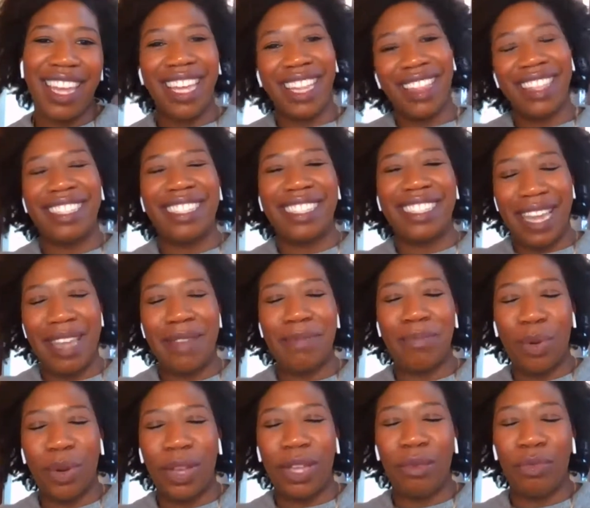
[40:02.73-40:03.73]
like at the
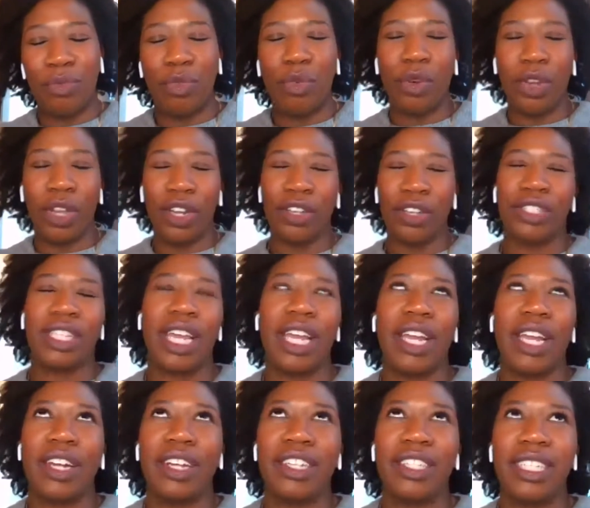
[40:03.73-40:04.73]
same point four years
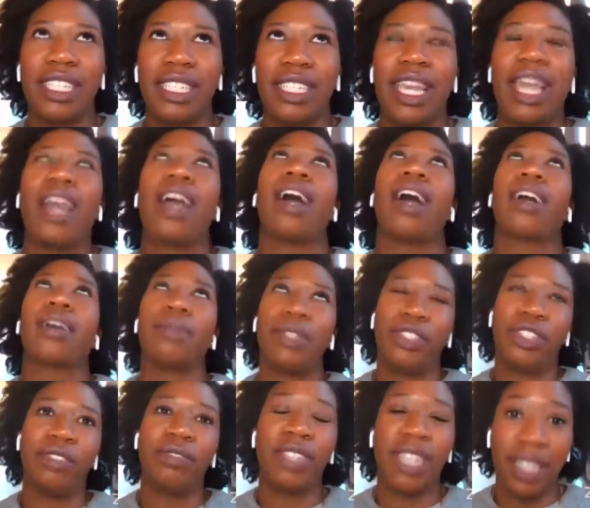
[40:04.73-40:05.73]
later, to say, oh,
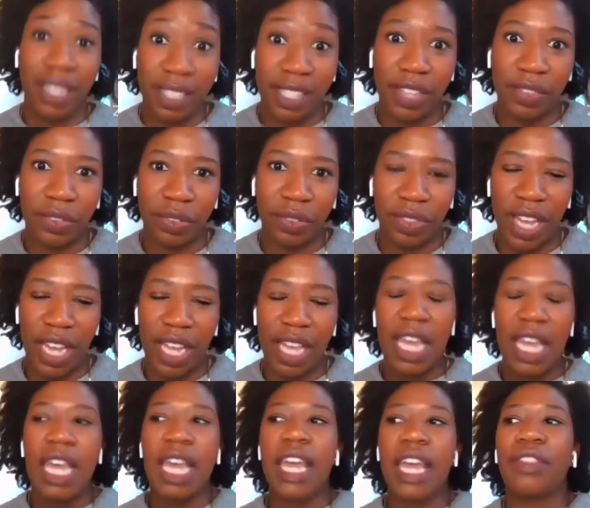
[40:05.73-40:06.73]
we should have done this other thing.